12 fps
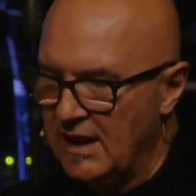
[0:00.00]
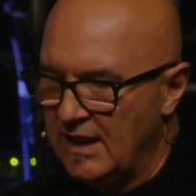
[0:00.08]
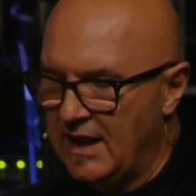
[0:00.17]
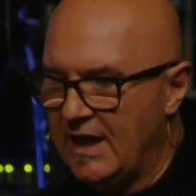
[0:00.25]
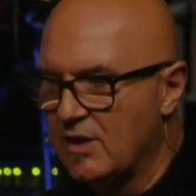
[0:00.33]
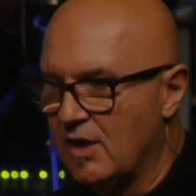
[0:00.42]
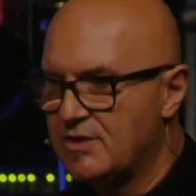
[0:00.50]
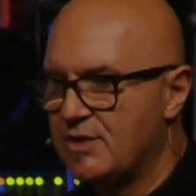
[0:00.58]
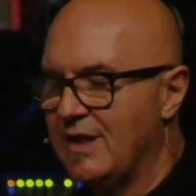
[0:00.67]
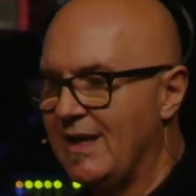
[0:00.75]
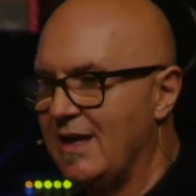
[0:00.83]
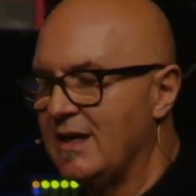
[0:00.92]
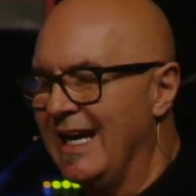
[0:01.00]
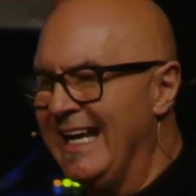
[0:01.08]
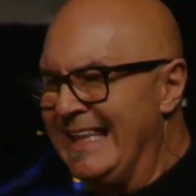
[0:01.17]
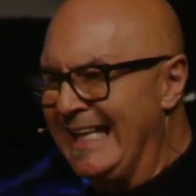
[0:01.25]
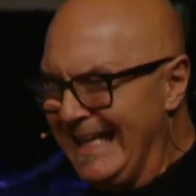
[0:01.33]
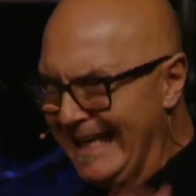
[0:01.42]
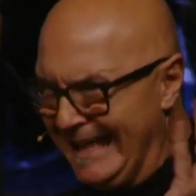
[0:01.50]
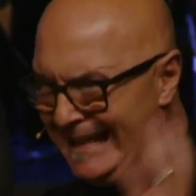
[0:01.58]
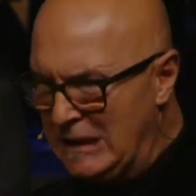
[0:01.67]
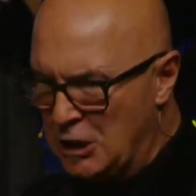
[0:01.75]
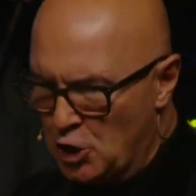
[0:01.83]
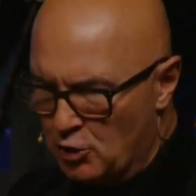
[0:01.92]
And I got to that and the
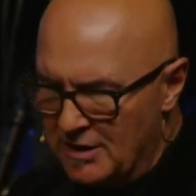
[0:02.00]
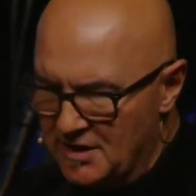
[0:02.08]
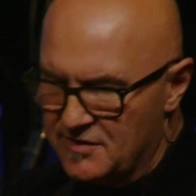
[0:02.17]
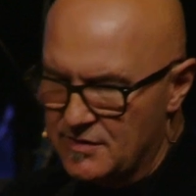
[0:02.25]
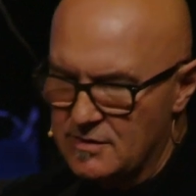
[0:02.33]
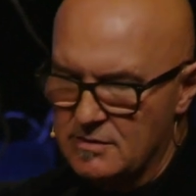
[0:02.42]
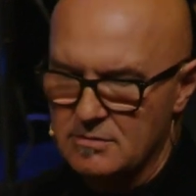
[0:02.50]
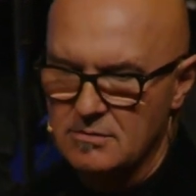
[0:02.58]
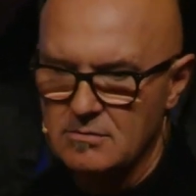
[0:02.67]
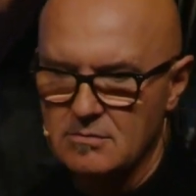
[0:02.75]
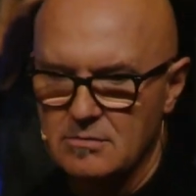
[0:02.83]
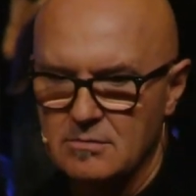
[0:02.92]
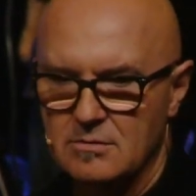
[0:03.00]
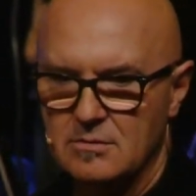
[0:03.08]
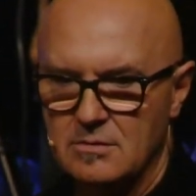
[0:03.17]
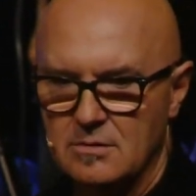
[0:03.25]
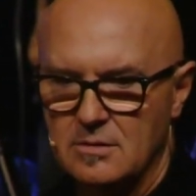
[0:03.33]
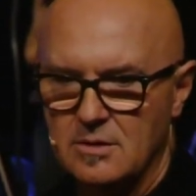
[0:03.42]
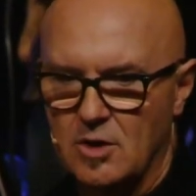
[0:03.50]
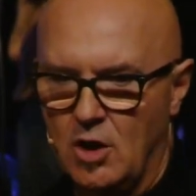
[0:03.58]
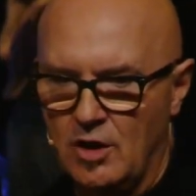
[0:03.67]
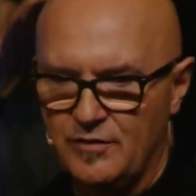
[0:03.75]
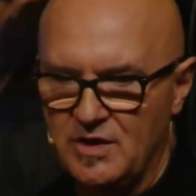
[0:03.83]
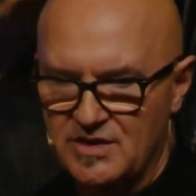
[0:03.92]
increase
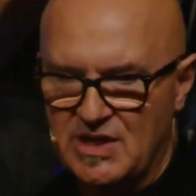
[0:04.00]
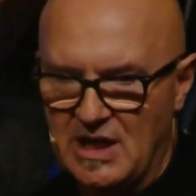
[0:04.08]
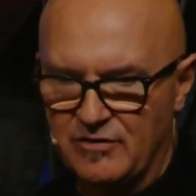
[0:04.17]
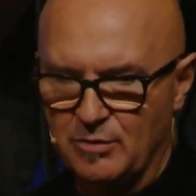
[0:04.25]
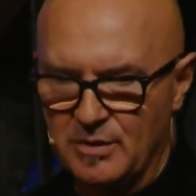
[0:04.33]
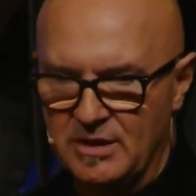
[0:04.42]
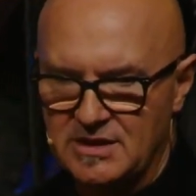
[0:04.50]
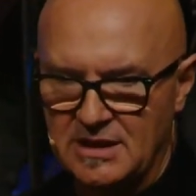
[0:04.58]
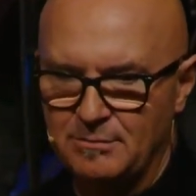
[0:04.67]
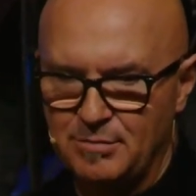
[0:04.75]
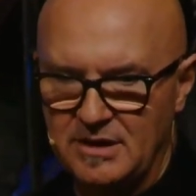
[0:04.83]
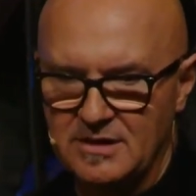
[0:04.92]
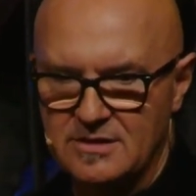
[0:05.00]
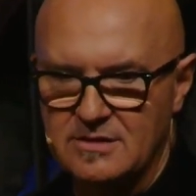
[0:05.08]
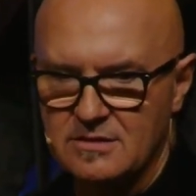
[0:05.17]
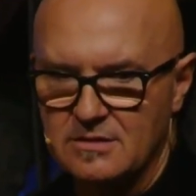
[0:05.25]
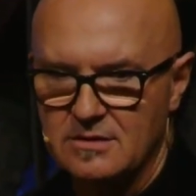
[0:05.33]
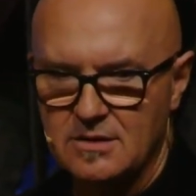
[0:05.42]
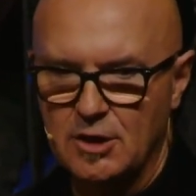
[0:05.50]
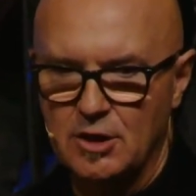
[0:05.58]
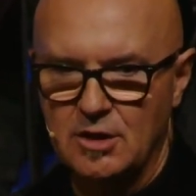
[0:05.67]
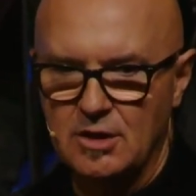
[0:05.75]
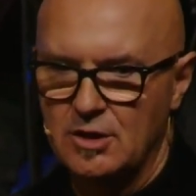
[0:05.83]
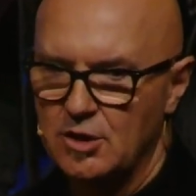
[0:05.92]
of his government and peace
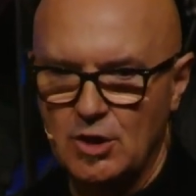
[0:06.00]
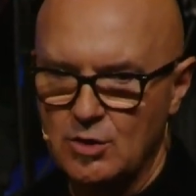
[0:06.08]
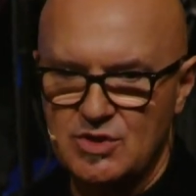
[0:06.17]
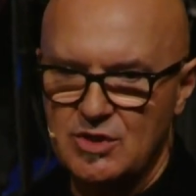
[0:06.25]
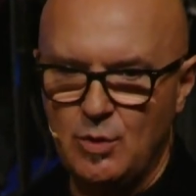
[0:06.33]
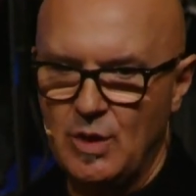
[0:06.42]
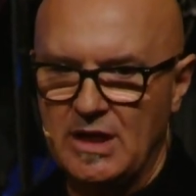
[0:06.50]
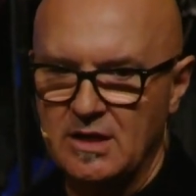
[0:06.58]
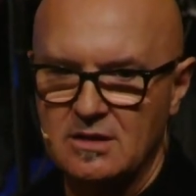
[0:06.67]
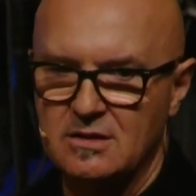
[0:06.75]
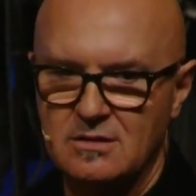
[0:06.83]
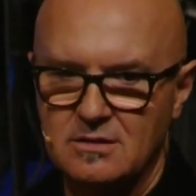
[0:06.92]
knows no end.